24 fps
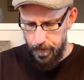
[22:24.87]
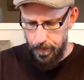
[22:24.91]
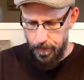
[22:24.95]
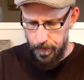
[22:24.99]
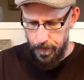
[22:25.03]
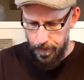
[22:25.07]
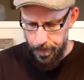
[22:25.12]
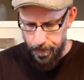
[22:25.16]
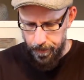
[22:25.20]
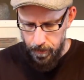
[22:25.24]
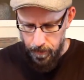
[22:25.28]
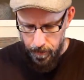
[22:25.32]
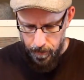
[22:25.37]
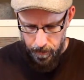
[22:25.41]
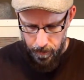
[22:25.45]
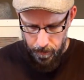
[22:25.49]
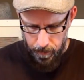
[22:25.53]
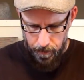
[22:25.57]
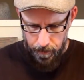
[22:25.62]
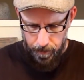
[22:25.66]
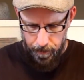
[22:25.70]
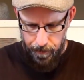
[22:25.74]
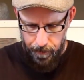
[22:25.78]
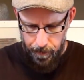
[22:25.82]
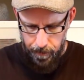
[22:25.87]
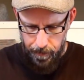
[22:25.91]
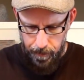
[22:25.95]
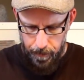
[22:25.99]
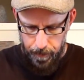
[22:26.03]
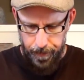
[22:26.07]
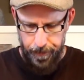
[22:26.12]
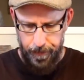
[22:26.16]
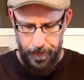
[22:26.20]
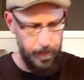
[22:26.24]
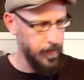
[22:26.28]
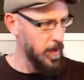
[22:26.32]
I'm using angel hair for
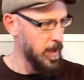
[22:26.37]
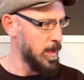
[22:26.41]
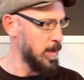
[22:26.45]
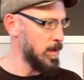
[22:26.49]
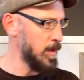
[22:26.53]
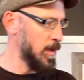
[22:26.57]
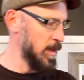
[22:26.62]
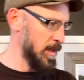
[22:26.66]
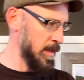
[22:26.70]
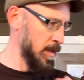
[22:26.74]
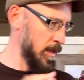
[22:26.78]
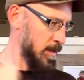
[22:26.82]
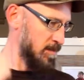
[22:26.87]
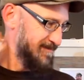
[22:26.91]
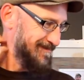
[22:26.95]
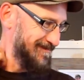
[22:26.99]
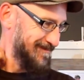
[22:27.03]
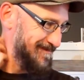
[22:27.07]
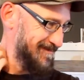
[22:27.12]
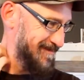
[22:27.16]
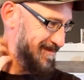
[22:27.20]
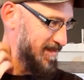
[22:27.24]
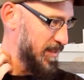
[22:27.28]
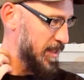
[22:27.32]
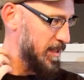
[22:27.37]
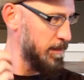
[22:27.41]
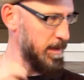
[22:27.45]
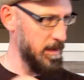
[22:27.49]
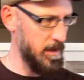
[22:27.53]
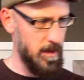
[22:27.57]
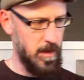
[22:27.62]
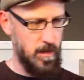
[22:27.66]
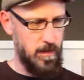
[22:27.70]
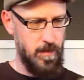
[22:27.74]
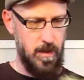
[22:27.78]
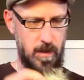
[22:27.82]
the head. And you
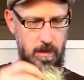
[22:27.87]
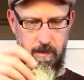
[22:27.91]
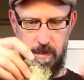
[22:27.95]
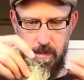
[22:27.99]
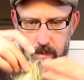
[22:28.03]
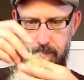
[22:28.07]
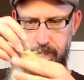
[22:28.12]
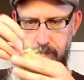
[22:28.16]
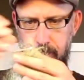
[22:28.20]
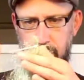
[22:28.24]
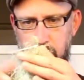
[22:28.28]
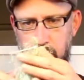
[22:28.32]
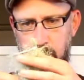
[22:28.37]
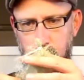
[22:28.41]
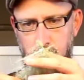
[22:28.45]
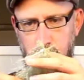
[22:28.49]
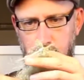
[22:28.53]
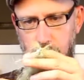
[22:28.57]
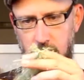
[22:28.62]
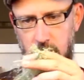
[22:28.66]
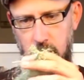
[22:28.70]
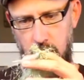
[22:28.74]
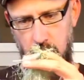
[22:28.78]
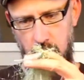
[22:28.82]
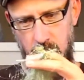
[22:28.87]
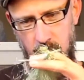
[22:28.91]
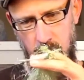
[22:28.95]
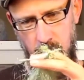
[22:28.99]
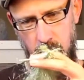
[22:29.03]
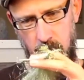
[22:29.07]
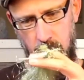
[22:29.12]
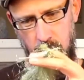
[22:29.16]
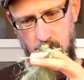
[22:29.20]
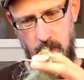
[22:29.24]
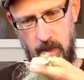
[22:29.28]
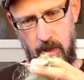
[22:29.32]
have to make sure that you use a
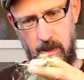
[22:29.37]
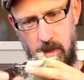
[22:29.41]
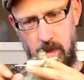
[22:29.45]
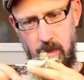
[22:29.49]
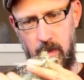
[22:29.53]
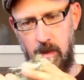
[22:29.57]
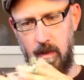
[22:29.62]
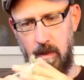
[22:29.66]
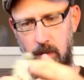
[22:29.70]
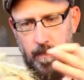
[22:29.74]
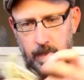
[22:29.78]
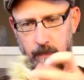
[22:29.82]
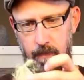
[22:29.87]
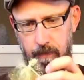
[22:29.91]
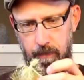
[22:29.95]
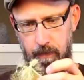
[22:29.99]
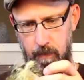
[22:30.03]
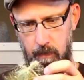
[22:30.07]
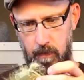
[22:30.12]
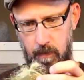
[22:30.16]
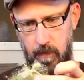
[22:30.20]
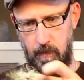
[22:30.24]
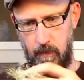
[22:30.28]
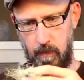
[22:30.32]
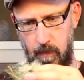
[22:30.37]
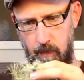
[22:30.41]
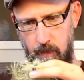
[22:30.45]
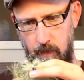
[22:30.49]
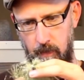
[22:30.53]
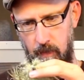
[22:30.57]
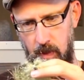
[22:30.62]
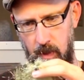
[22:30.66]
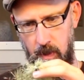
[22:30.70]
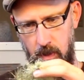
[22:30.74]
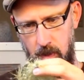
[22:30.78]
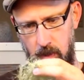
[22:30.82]
type of angel hair that is
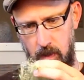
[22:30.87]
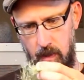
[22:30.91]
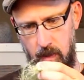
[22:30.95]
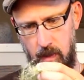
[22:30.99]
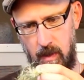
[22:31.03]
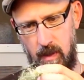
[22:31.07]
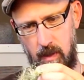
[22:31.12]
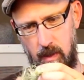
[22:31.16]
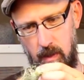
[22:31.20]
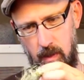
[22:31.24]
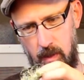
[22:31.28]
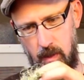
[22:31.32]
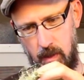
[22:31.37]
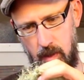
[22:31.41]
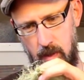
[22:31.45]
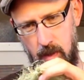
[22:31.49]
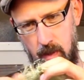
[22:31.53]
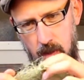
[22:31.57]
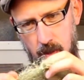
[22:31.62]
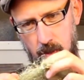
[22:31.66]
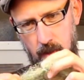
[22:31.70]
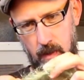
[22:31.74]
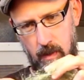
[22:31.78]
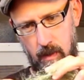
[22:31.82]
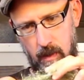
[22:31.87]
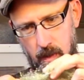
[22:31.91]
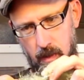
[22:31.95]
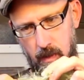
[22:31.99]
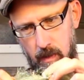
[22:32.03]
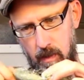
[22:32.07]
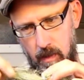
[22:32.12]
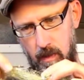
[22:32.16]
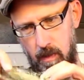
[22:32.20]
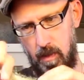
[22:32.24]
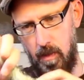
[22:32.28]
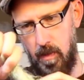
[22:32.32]
durable, because there are some brands
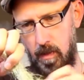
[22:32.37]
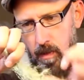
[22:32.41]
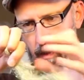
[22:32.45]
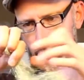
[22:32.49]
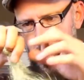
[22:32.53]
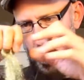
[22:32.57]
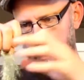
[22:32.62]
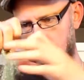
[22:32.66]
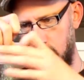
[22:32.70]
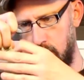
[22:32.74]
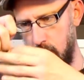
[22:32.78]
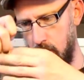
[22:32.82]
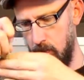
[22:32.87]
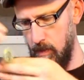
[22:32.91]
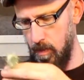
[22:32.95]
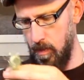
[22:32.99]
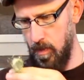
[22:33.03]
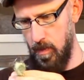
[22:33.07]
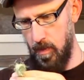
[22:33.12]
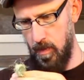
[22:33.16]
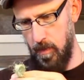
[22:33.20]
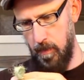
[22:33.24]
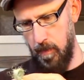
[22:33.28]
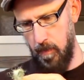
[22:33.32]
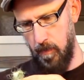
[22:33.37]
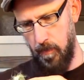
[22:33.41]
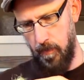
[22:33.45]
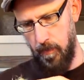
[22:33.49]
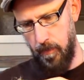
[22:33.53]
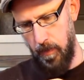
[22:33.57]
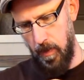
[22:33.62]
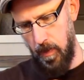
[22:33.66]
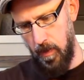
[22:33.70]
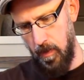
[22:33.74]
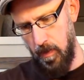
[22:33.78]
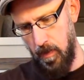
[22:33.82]
that you can pull apart with your
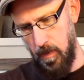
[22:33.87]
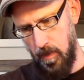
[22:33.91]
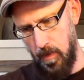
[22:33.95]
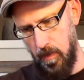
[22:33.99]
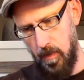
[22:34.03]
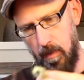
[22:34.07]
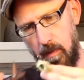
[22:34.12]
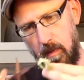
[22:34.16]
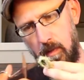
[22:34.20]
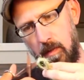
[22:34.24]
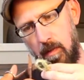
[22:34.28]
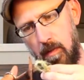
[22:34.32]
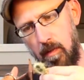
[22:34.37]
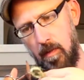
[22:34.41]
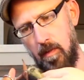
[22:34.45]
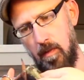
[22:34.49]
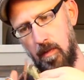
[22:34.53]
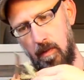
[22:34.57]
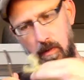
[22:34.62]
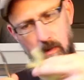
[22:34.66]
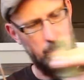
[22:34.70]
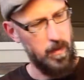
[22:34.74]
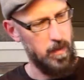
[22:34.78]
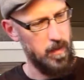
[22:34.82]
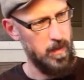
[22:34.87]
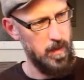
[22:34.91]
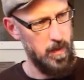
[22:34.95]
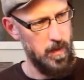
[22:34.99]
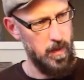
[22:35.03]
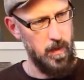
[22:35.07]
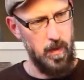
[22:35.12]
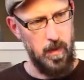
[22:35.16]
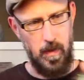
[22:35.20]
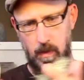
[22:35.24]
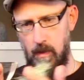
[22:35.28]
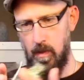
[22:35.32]
hands. I'm
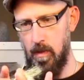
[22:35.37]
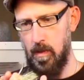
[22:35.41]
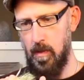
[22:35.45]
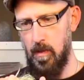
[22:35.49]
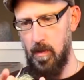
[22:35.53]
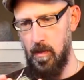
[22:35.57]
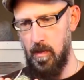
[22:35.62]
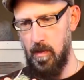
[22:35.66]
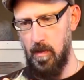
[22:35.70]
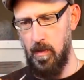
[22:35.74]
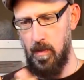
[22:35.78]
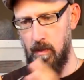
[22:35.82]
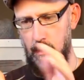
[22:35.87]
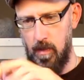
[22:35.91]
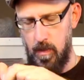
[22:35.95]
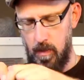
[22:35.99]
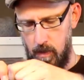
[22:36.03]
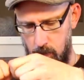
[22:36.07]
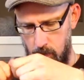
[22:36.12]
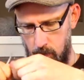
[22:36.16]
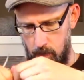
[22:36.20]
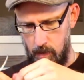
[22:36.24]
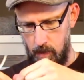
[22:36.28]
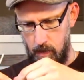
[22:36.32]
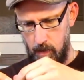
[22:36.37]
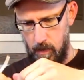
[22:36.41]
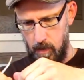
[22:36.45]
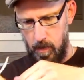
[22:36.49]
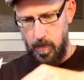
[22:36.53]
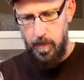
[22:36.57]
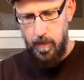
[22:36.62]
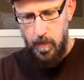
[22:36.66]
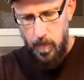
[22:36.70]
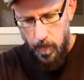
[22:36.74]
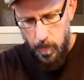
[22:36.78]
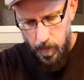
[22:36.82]
using the angel hair from Dubai
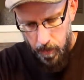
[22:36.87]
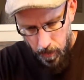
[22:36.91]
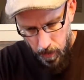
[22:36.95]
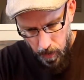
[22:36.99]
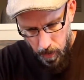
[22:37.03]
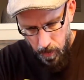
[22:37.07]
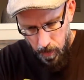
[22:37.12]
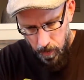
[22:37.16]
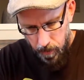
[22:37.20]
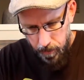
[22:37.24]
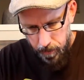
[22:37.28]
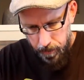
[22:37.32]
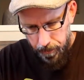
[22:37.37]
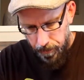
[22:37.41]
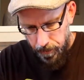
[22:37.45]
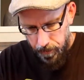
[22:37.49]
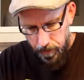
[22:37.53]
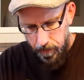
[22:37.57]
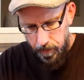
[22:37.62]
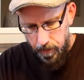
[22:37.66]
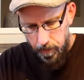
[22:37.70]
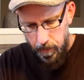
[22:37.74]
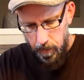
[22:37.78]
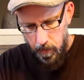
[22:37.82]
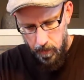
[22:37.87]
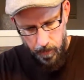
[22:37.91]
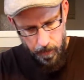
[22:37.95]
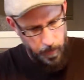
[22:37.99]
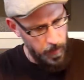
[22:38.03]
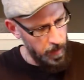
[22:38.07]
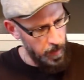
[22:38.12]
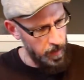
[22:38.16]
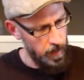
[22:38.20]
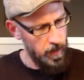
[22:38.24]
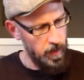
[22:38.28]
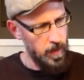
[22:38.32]
here that are some of the most
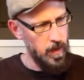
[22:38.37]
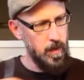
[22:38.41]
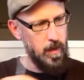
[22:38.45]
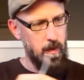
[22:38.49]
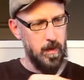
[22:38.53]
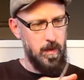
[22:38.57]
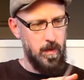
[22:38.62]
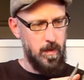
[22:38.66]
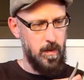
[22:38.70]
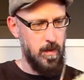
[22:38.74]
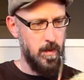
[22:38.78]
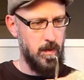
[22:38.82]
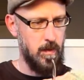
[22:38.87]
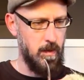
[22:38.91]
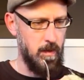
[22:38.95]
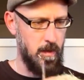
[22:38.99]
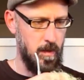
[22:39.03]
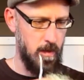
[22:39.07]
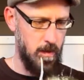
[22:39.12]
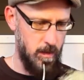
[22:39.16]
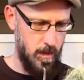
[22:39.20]
durable I've come across.